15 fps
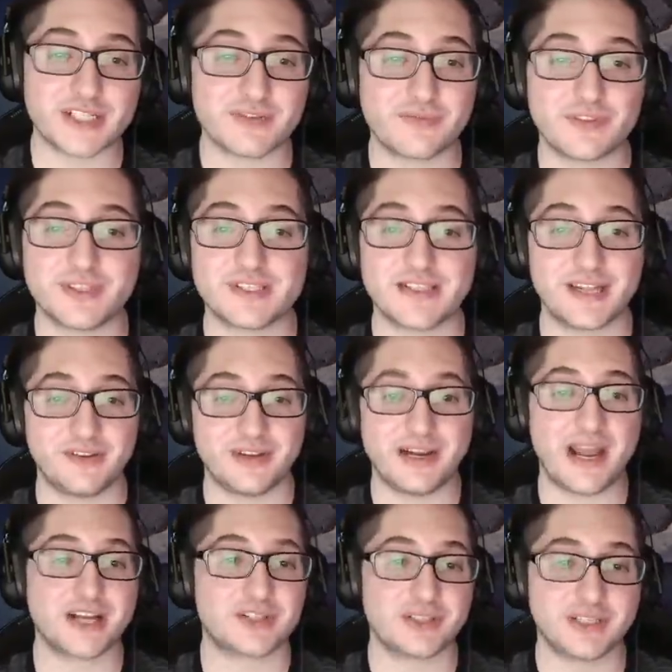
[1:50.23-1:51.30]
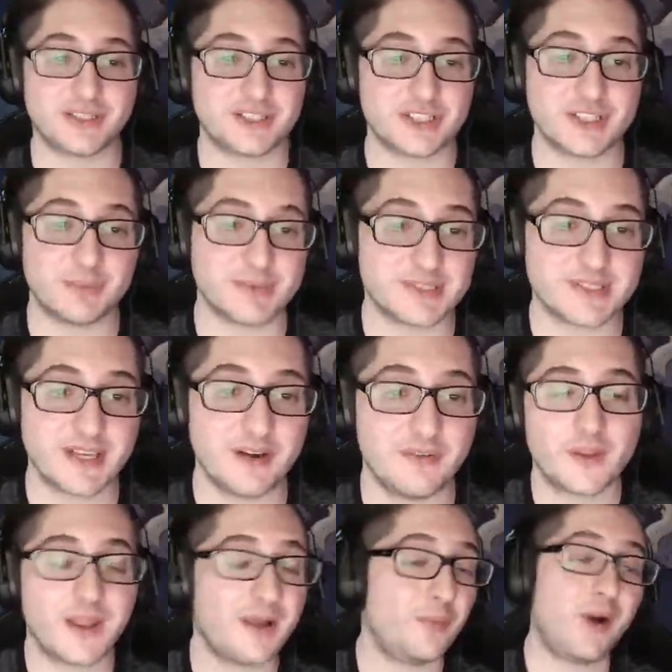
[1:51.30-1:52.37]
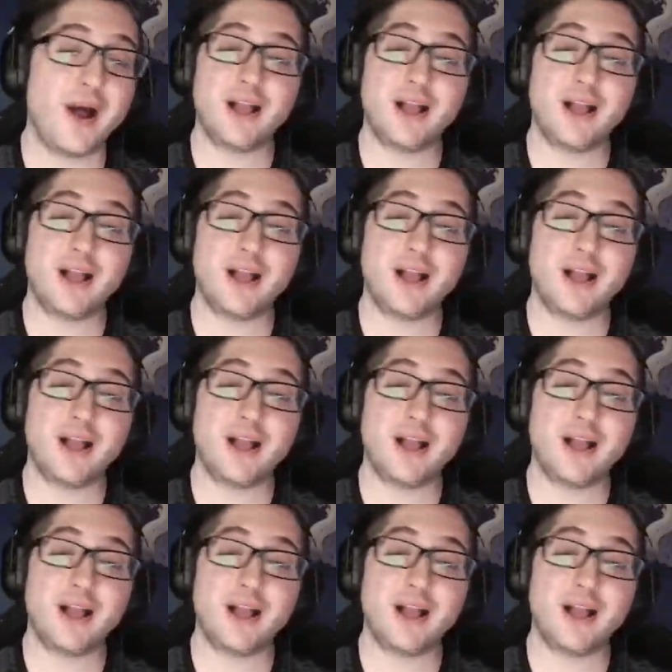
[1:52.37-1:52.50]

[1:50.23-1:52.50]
for this daily and actually get the ship itself. And while I